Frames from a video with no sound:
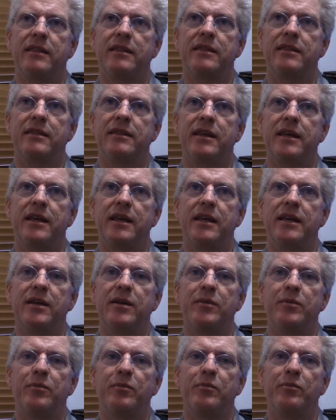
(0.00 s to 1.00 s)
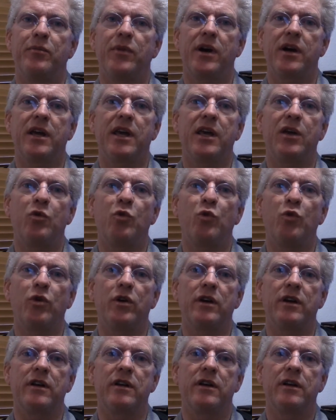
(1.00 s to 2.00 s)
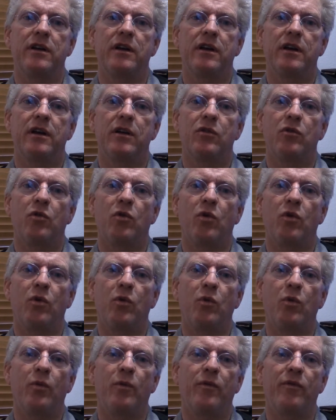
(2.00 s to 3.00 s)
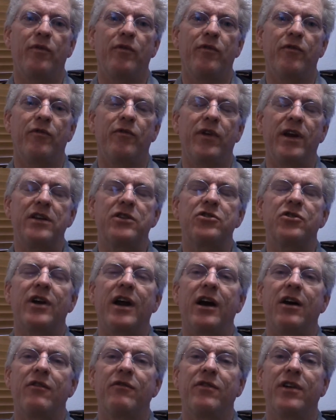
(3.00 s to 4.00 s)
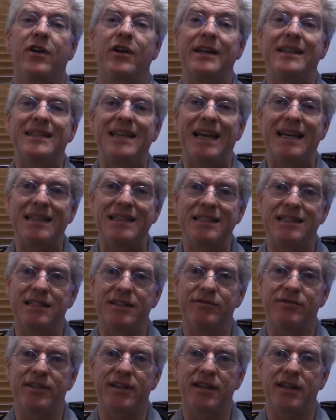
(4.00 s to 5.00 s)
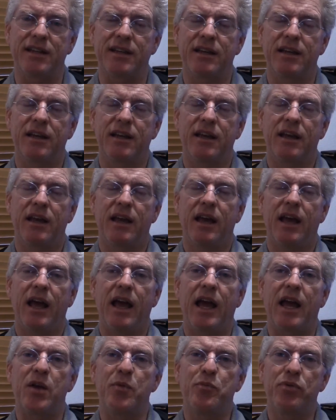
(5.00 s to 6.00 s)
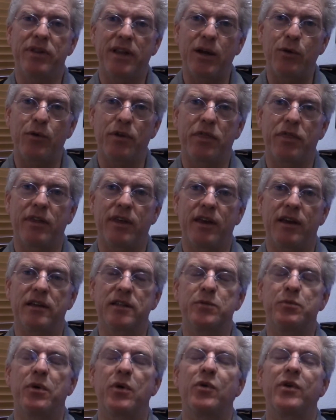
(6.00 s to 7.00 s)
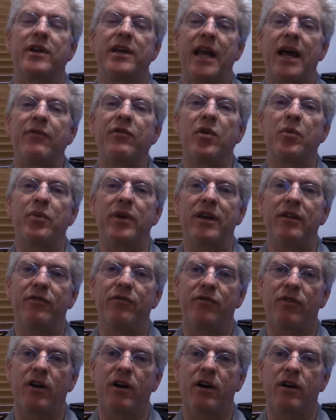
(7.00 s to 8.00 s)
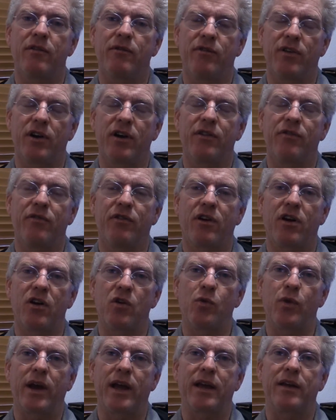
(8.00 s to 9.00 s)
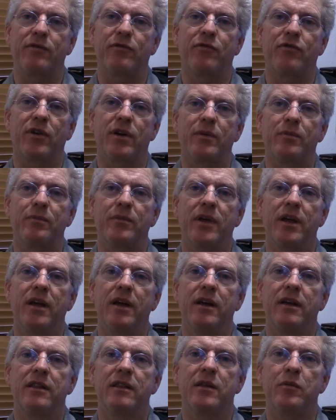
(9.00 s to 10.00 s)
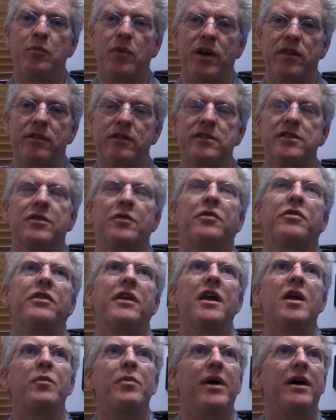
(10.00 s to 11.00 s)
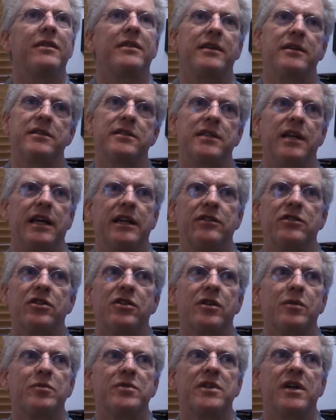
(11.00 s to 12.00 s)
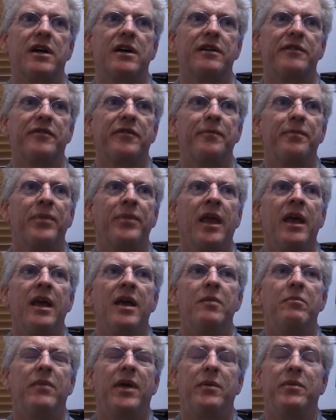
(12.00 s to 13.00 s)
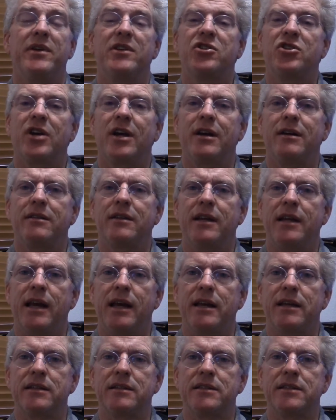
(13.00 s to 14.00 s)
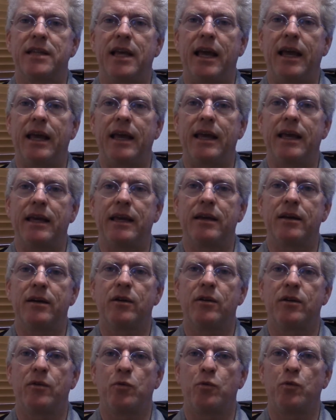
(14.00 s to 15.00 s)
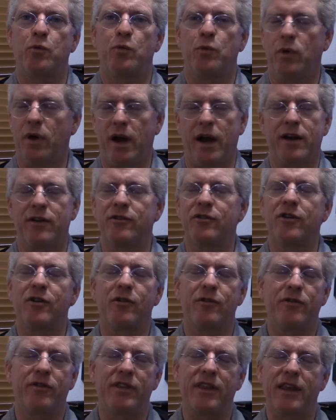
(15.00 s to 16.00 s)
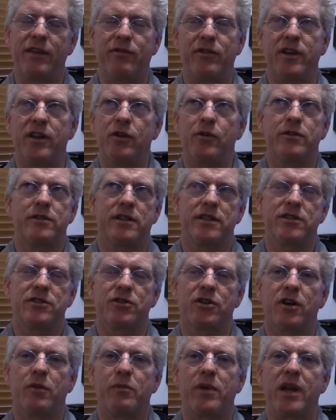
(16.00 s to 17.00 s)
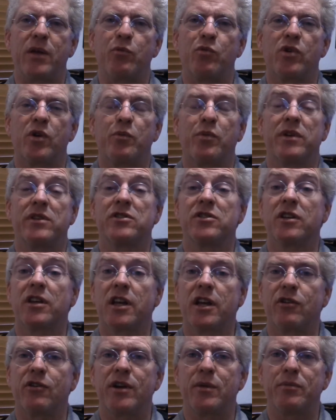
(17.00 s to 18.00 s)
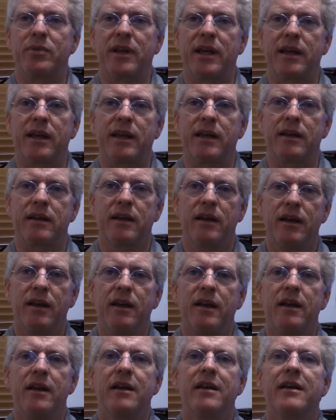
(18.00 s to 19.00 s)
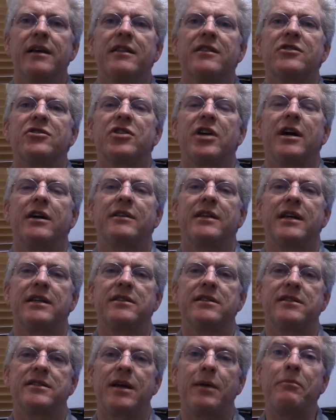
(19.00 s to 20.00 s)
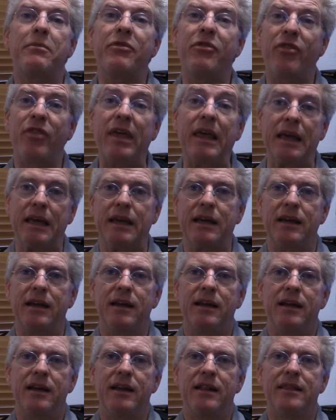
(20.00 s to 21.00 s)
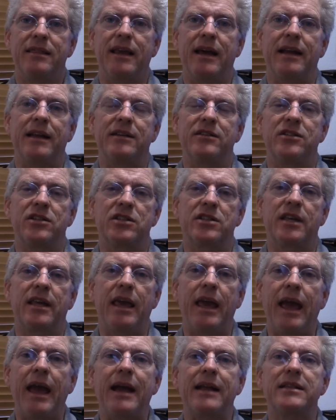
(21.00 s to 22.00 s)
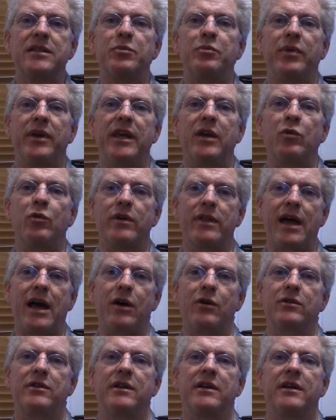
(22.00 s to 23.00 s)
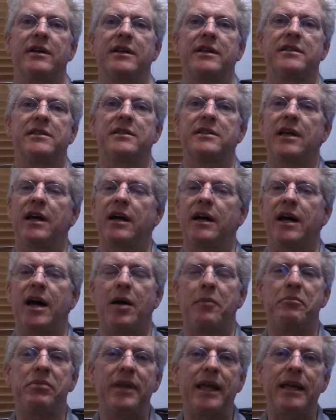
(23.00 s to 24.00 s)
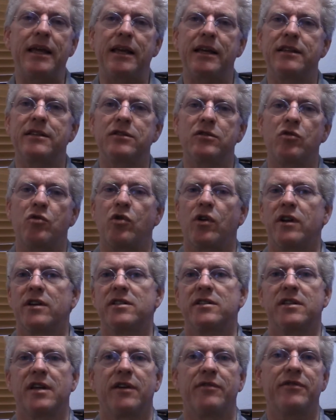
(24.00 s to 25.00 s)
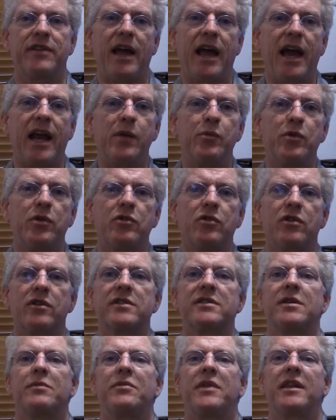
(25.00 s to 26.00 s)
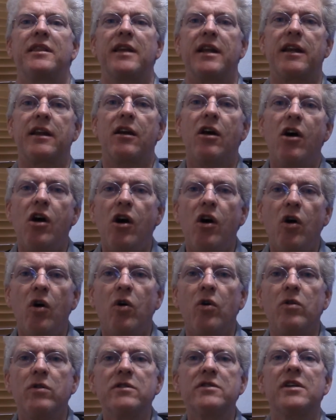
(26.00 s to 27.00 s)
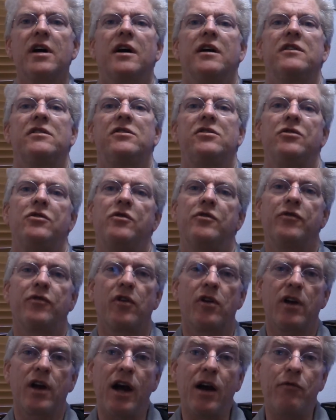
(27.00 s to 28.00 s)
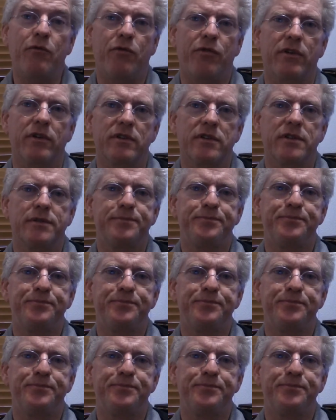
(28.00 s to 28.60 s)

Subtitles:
the monkey would venture out very tentatively and play with things, but would never be very far away from the mother. So think about this in terms of maybe a child that has I don't know if they even use this term anymore, but security blanket. The child has something that it just can't be without. It's a blanket or a stuffed animal or something that it holds onto for comfort.